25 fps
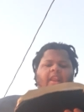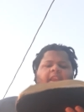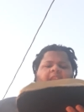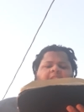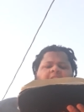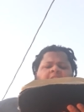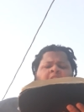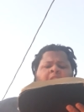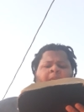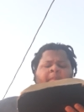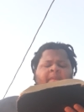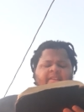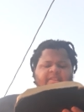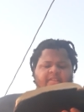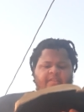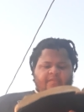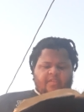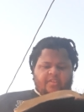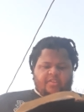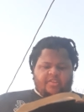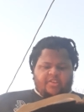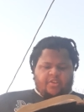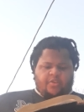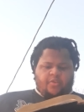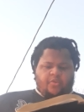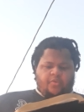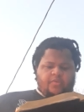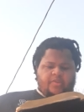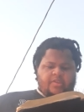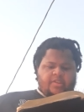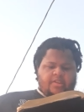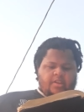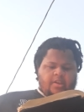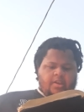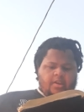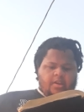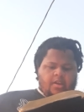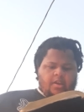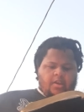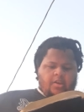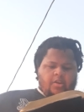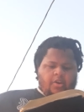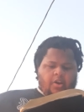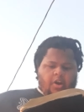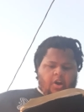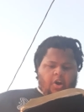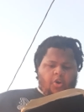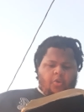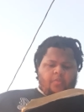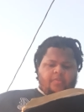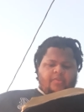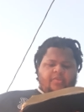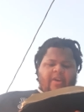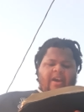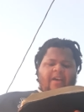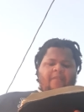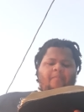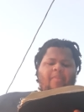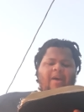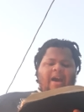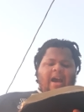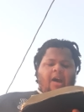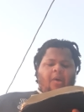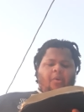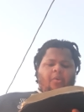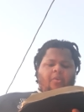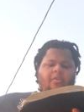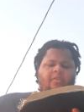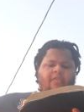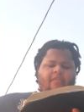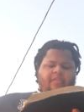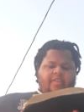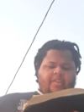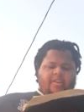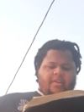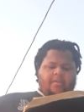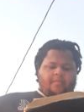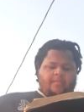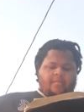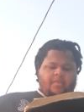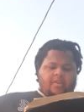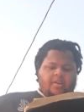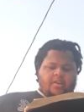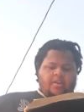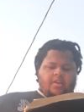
enemies of the Jews hoped to have power over them,